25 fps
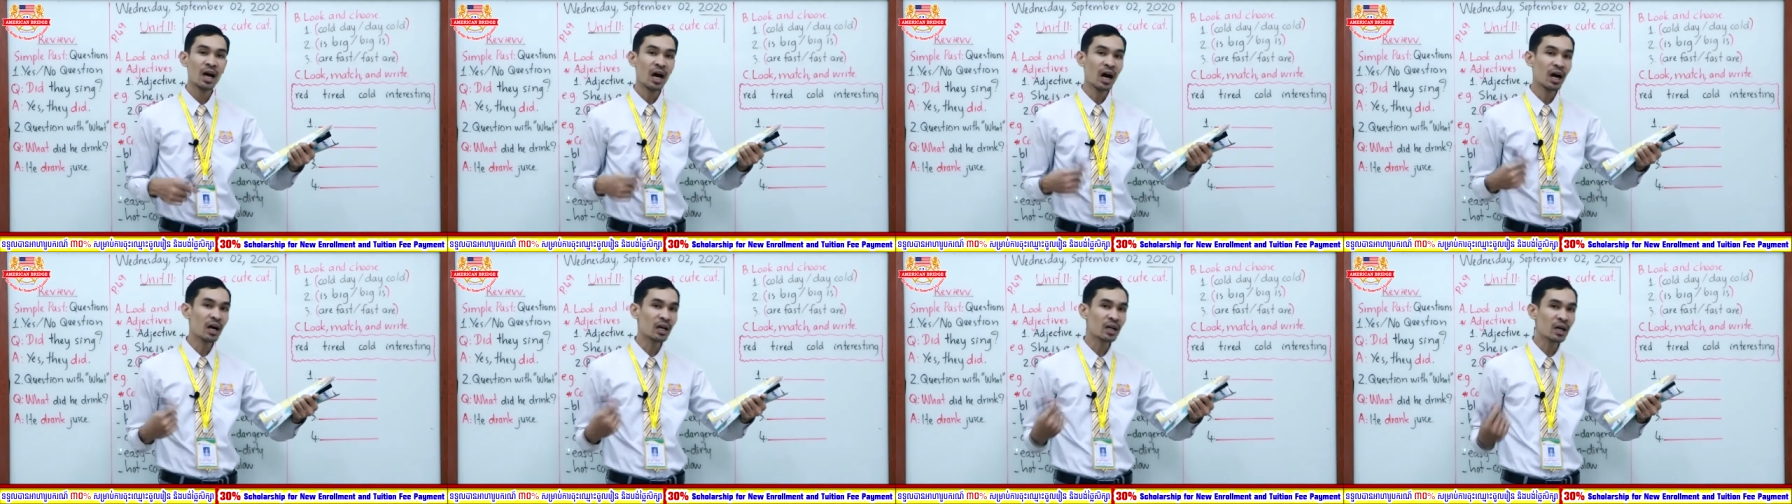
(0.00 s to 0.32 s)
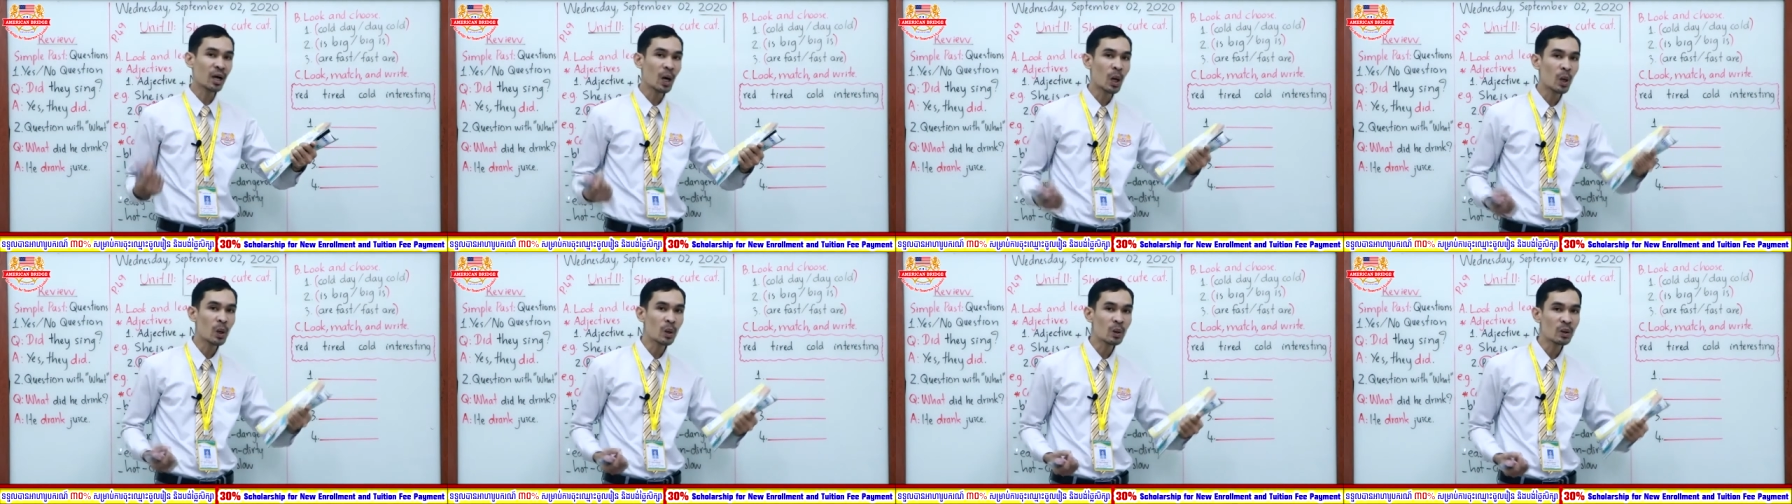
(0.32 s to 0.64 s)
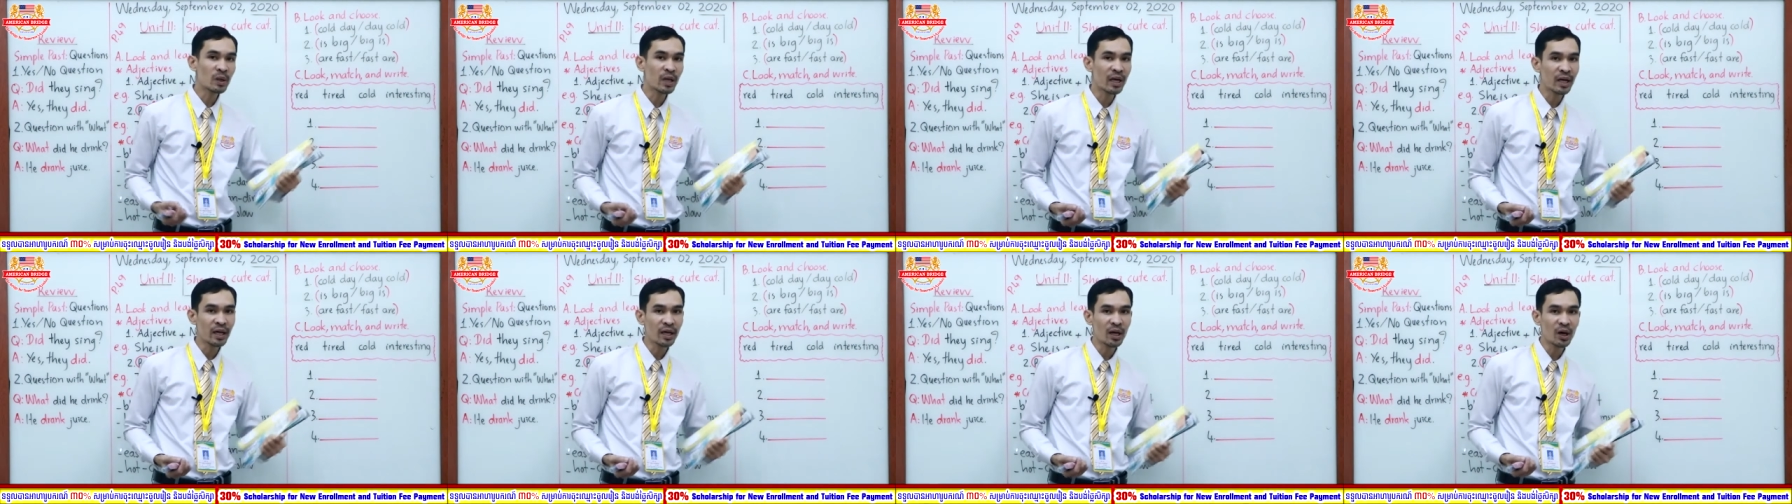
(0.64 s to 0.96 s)
a
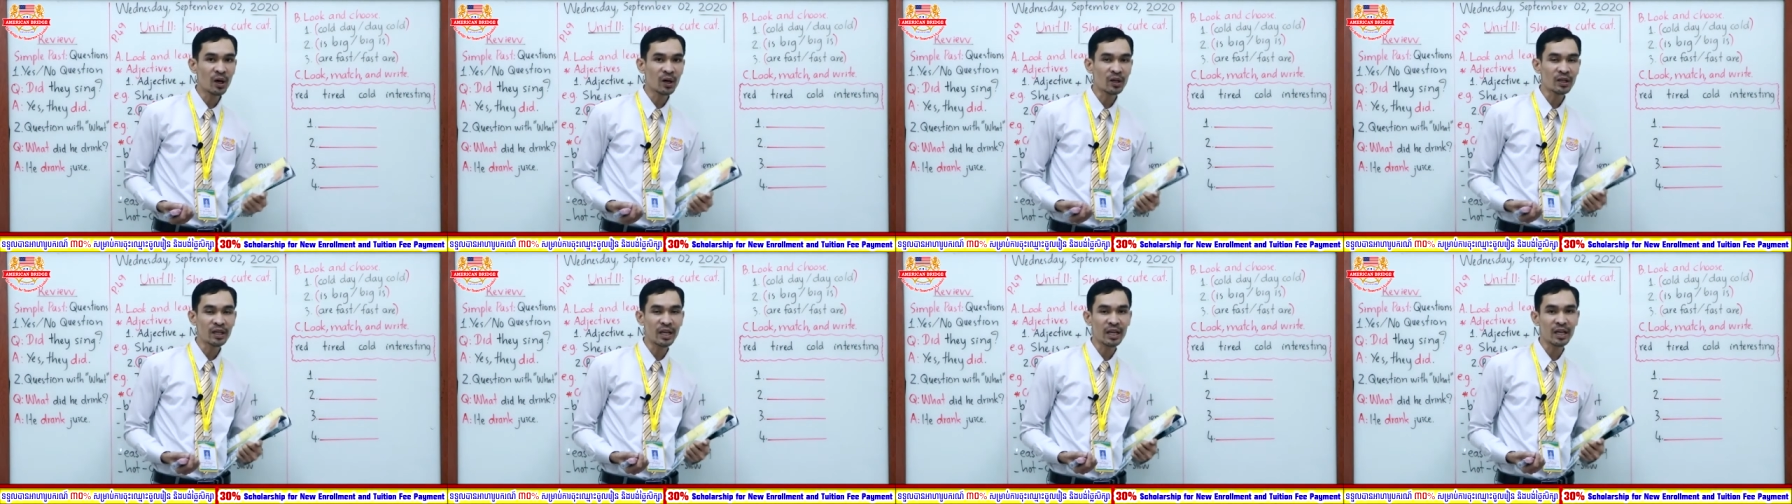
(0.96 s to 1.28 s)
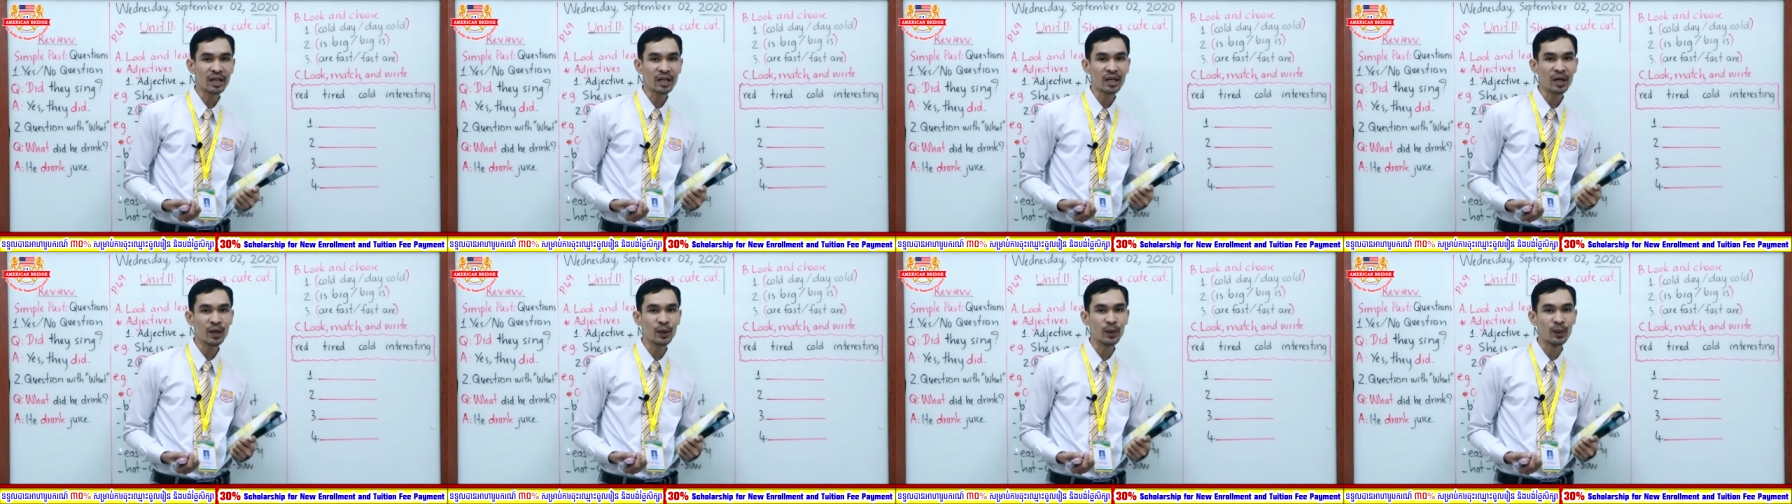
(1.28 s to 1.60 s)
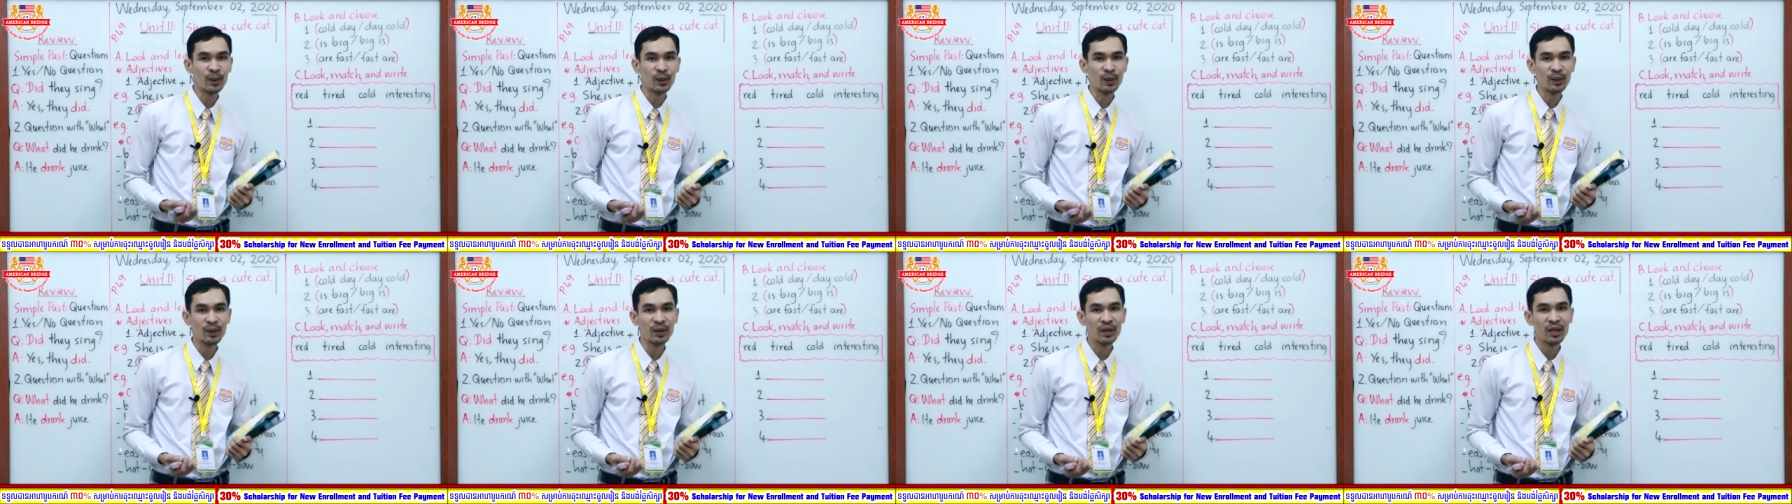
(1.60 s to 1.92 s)
cold day or day
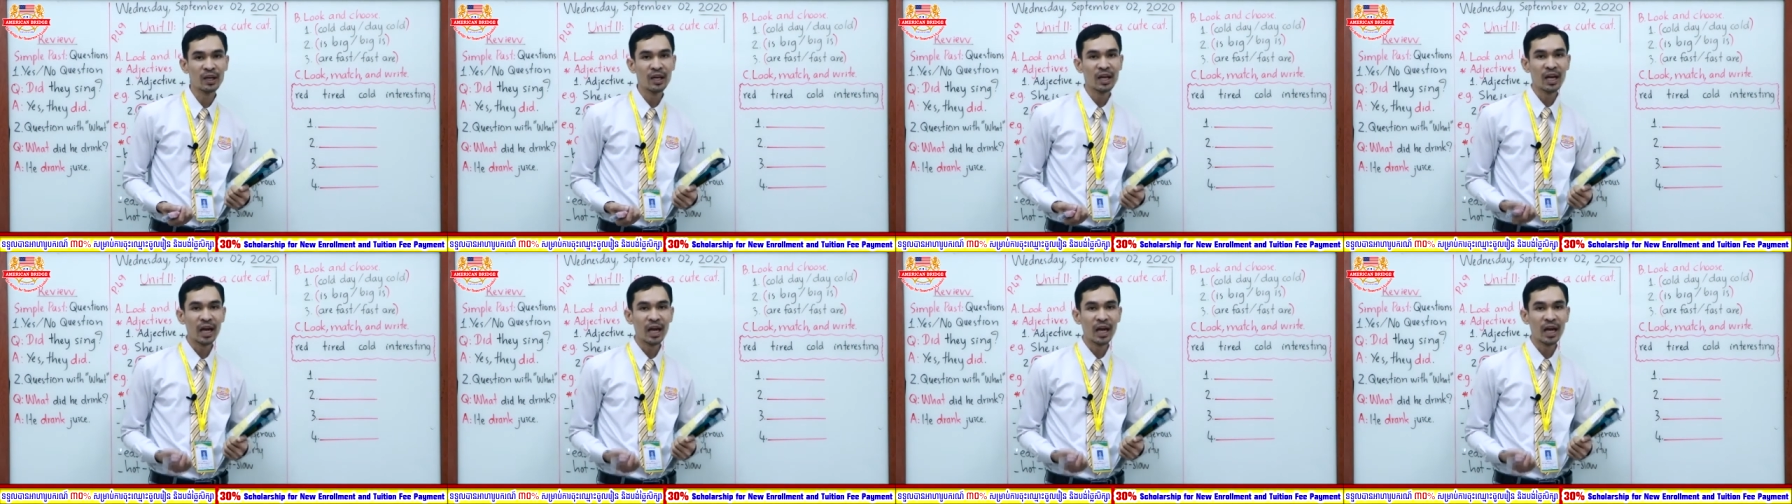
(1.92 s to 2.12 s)
cold.